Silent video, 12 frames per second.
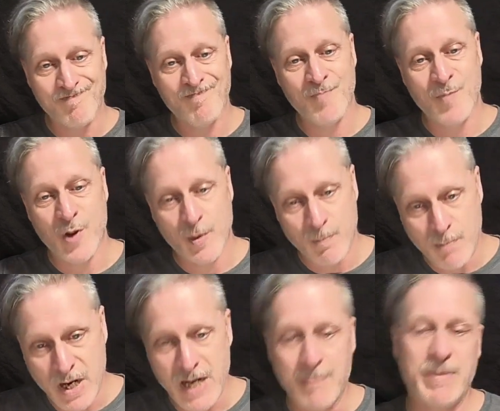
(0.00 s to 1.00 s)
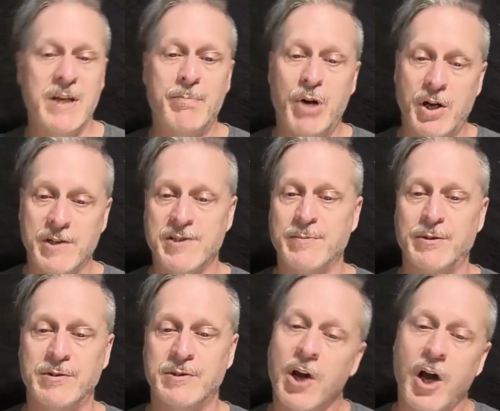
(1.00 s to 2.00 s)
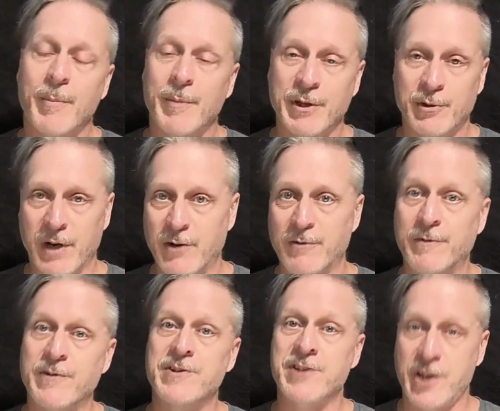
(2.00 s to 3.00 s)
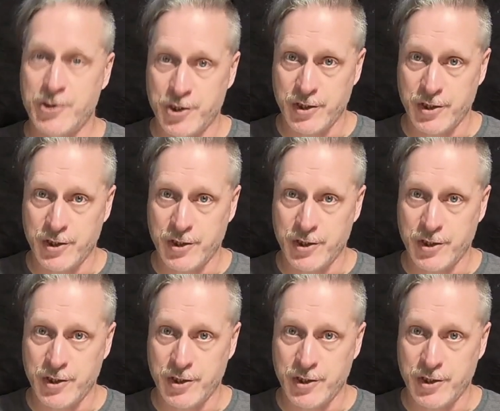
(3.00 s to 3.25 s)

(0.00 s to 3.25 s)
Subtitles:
there might be a possible common ground for discussion.